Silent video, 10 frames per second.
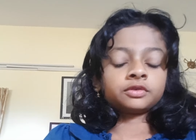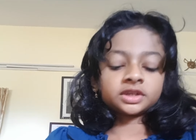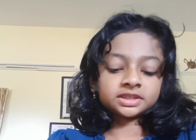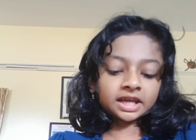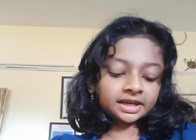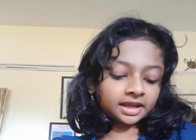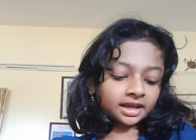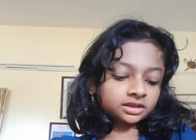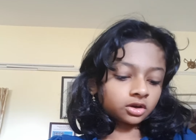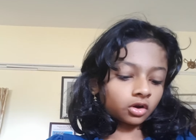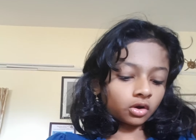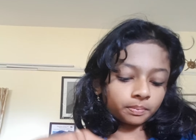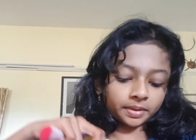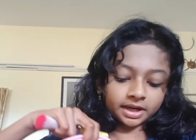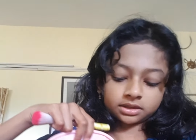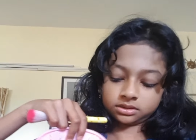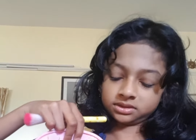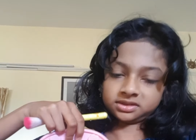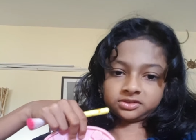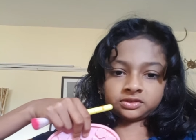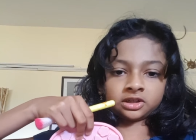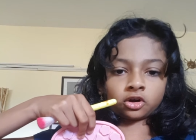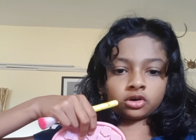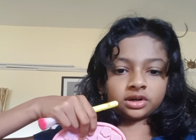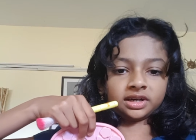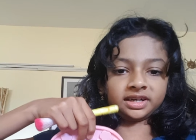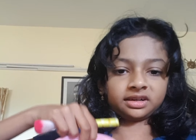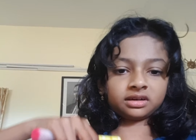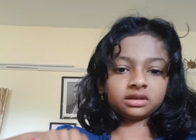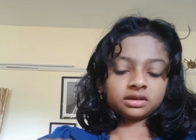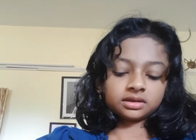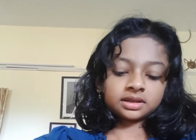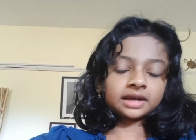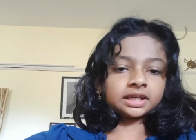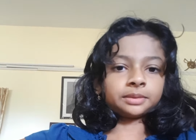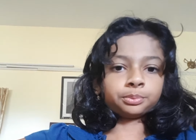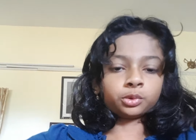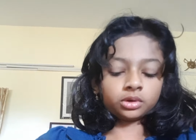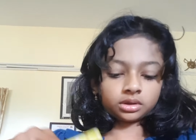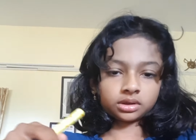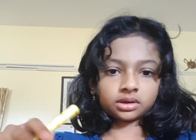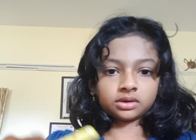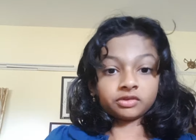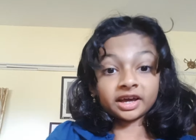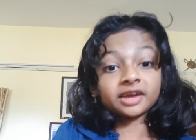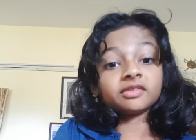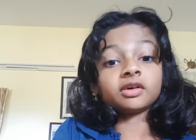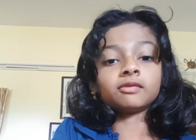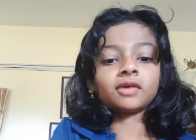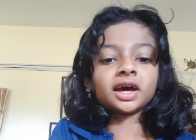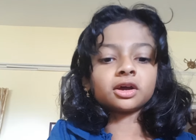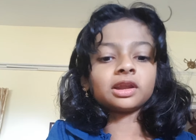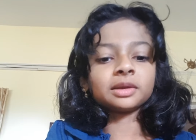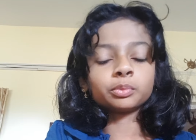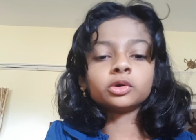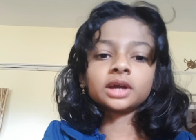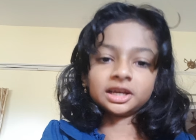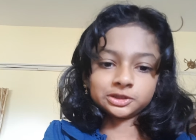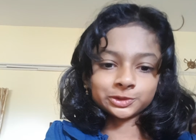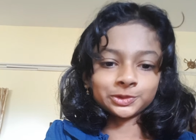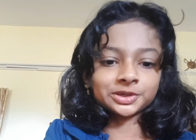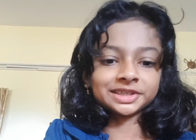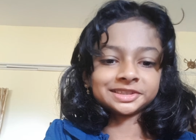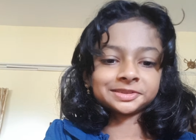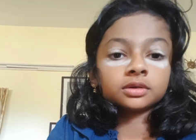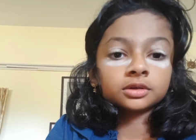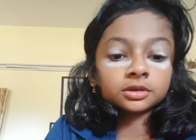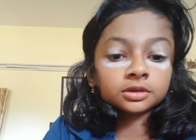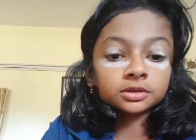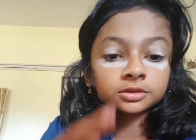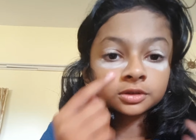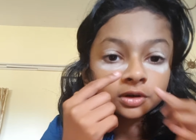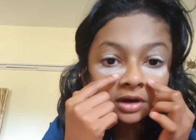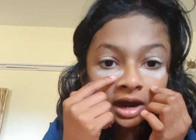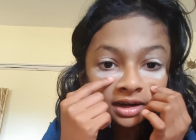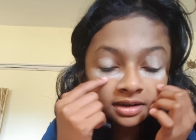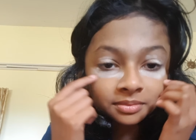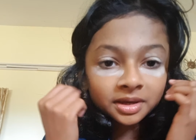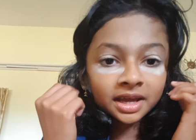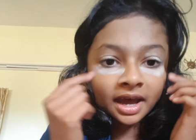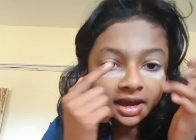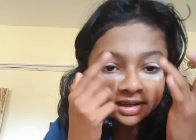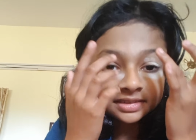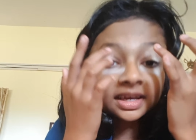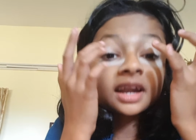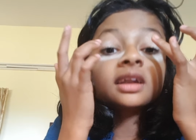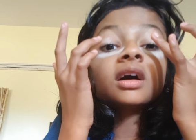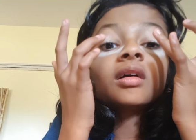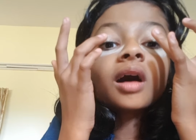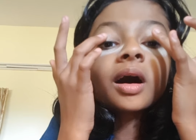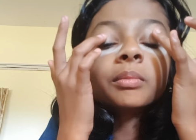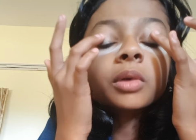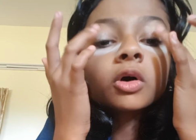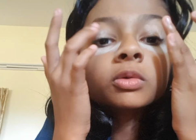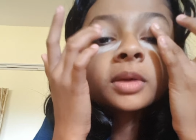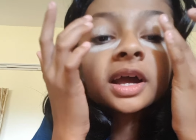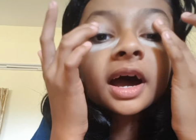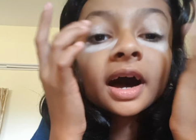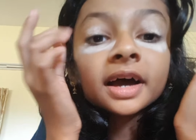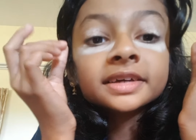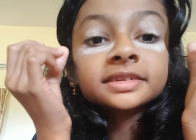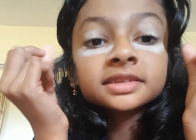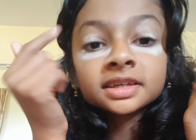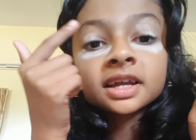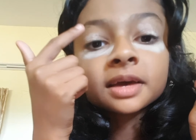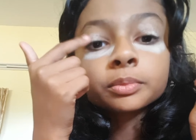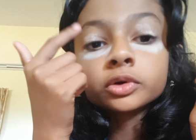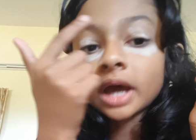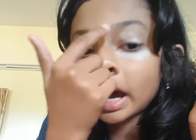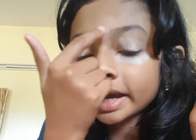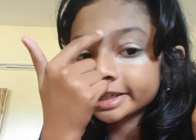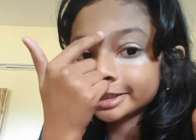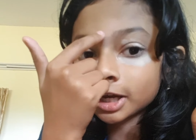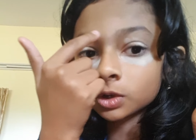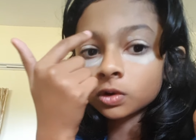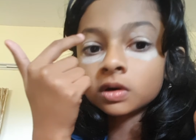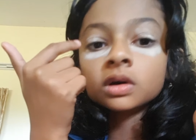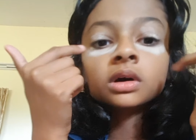First I take the compact, this one, not glittered, that I put where all I put, I'll show you guys. So under my eyes and above my eyes, here I put eyeshadow.